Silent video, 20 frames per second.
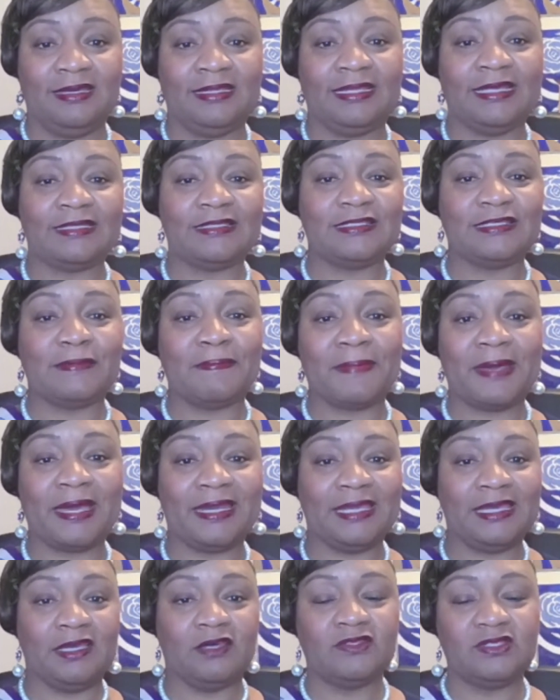that
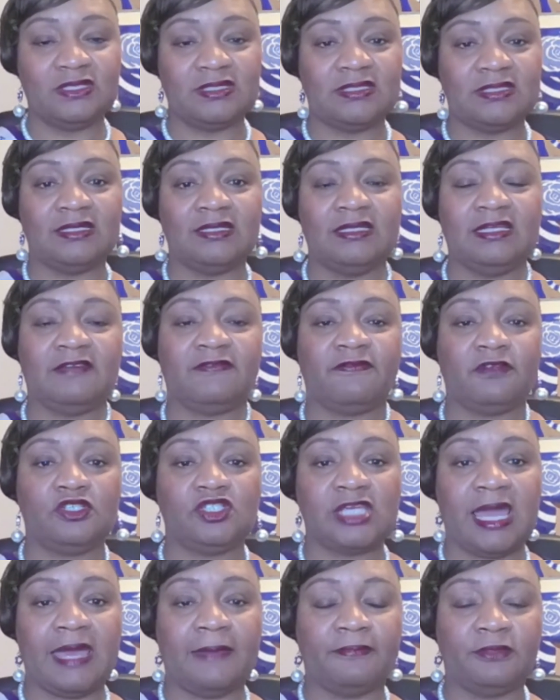somebody else is in a different
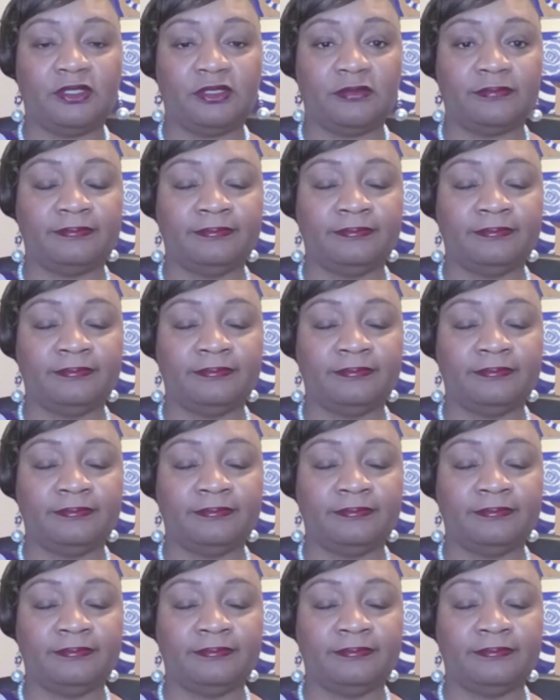chapter.